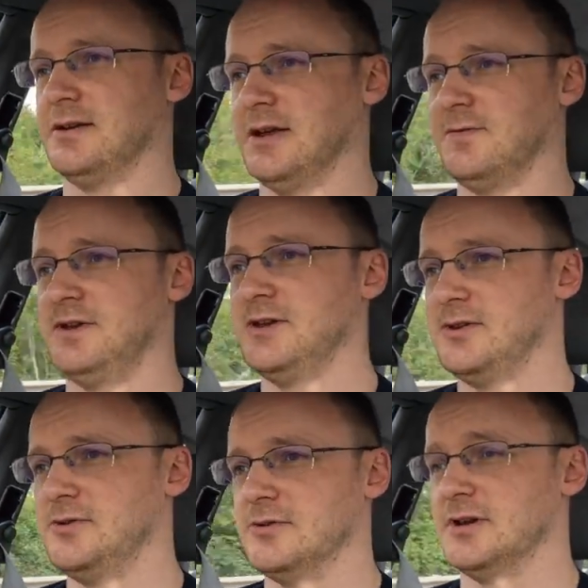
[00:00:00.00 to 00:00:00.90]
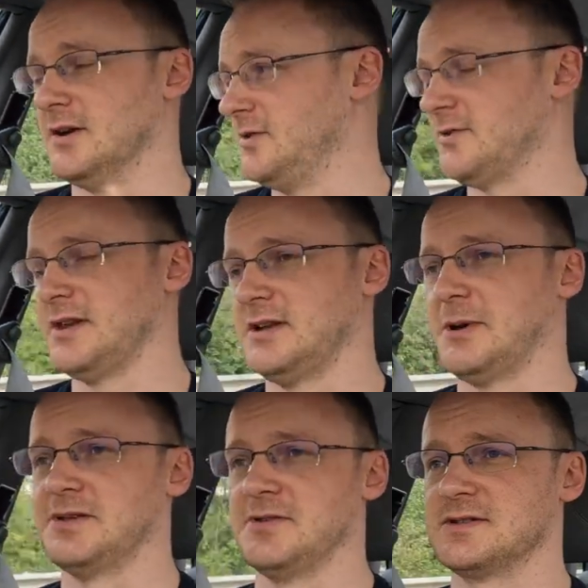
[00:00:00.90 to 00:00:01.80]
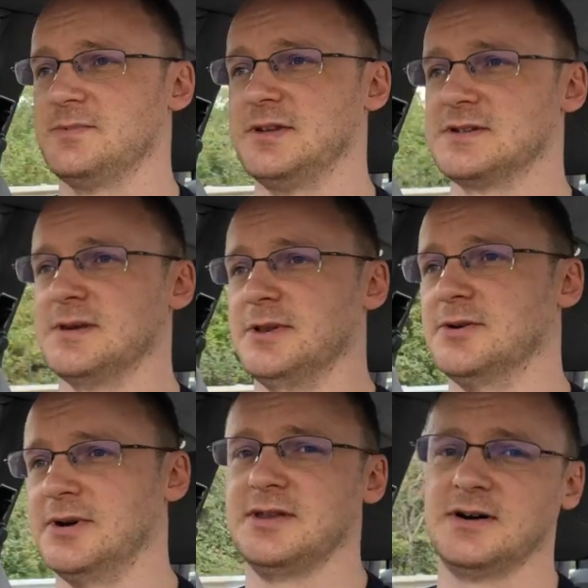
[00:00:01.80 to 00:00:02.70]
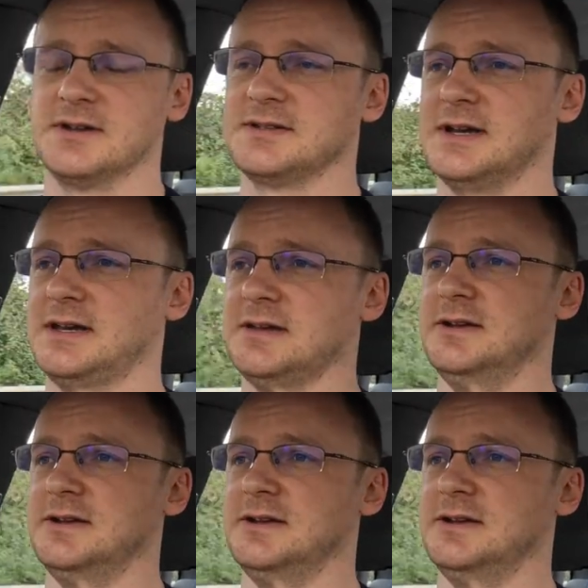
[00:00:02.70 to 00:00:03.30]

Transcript: if you're thinking about doing something similar with Hartech,